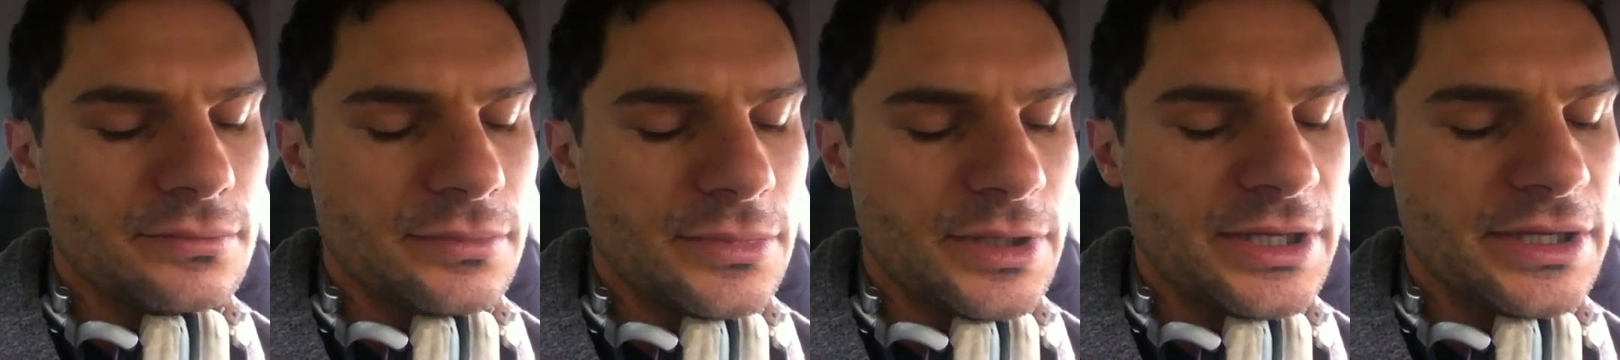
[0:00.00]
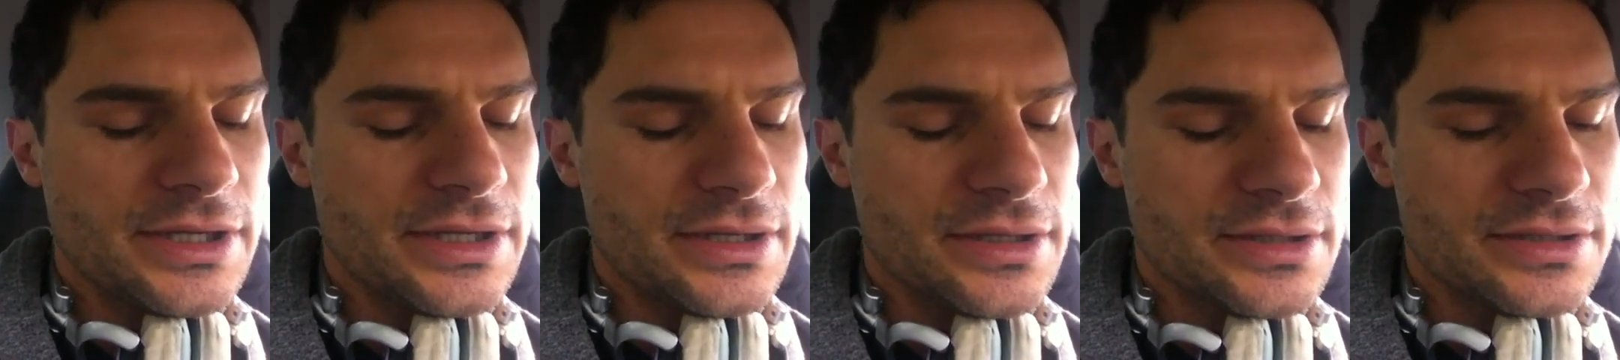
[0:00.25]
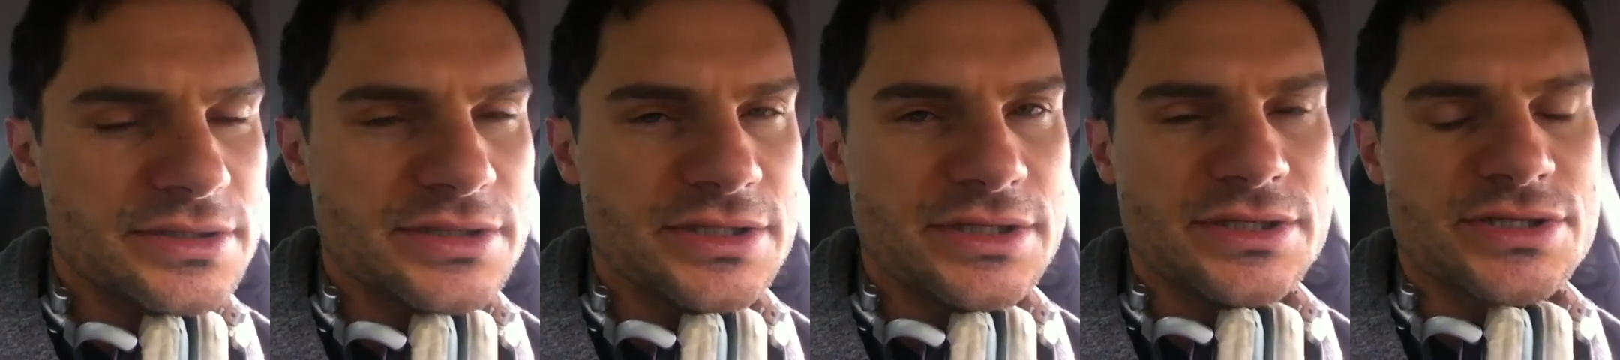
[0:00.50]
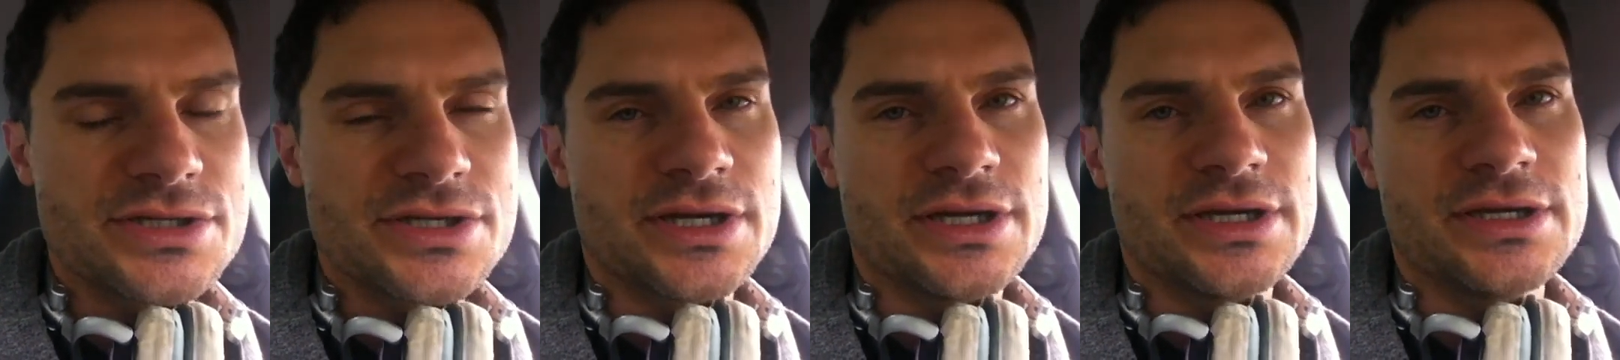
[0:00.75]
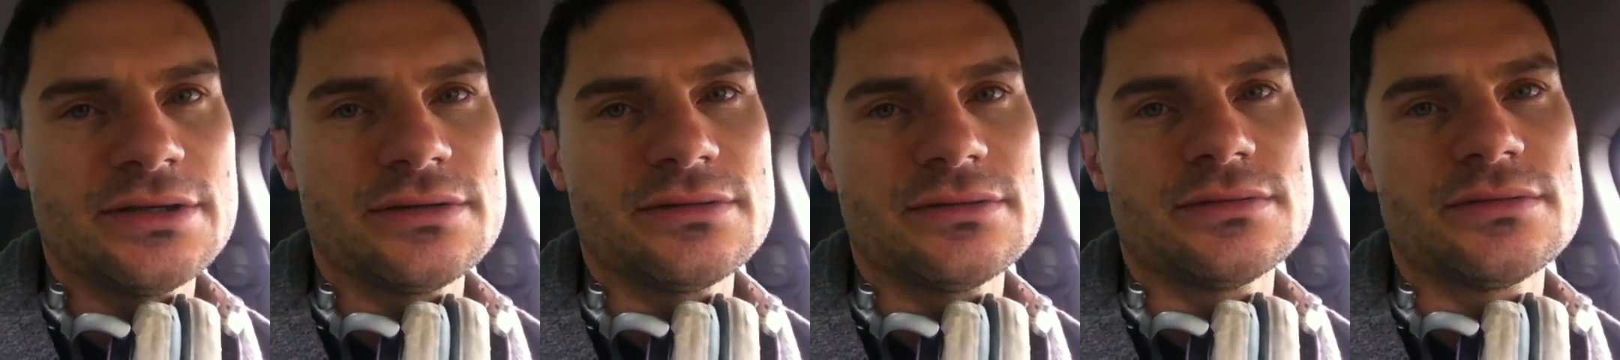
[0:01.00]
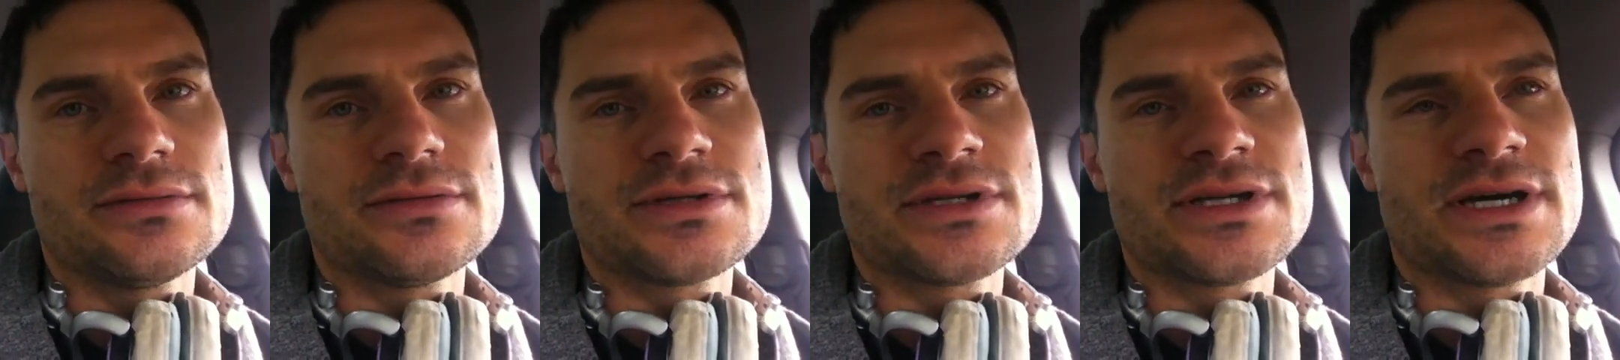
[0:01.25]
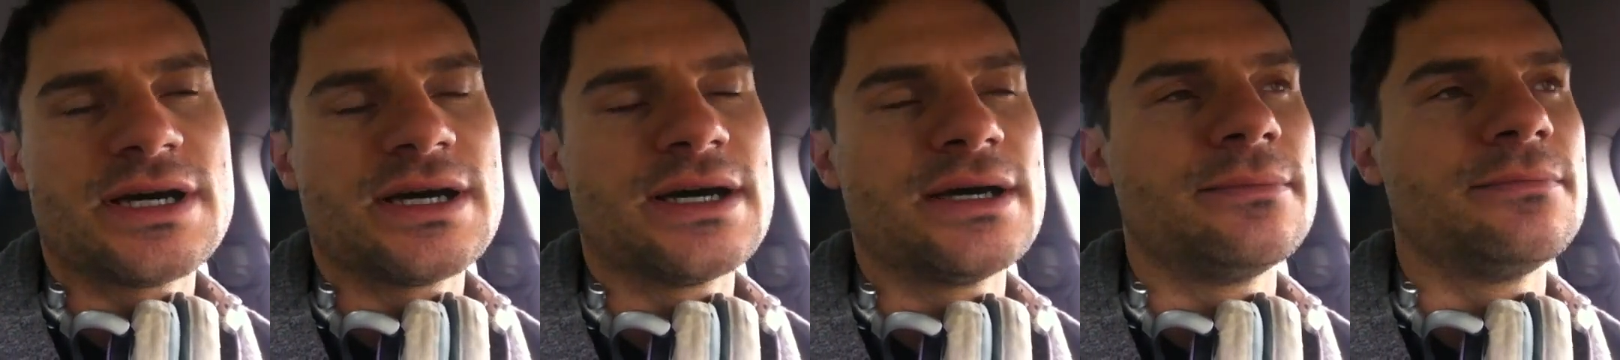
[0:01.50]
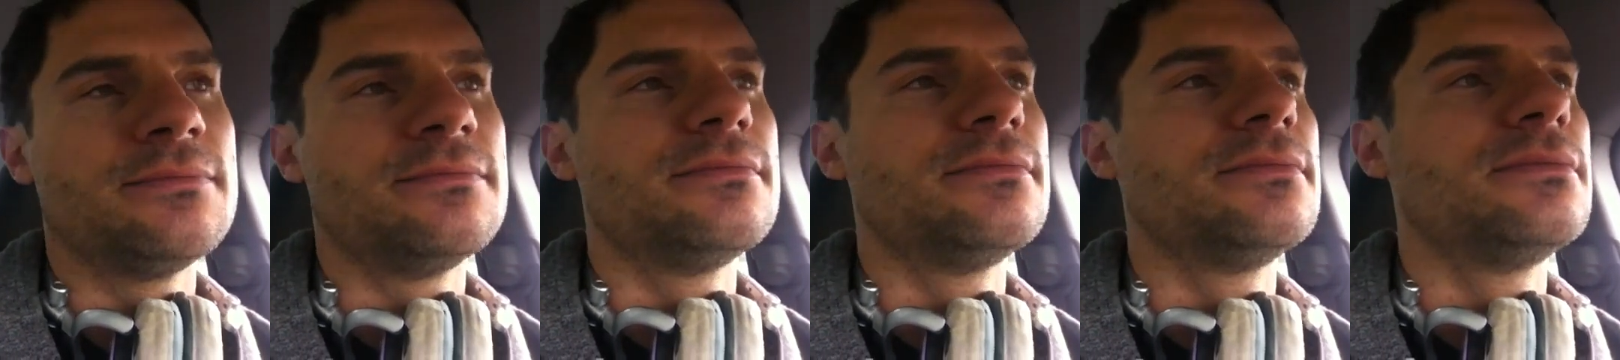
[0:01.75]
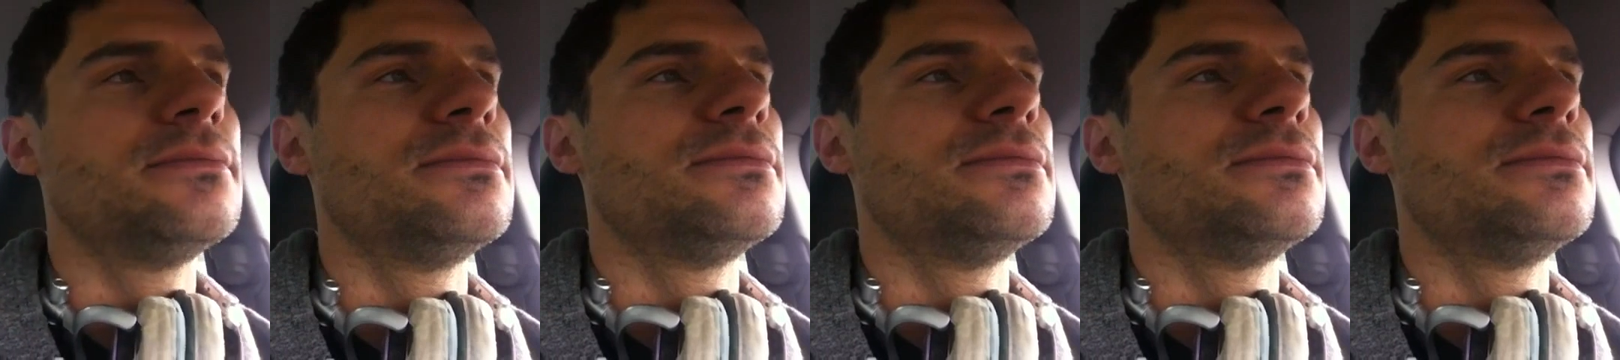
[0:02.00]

making a DJ time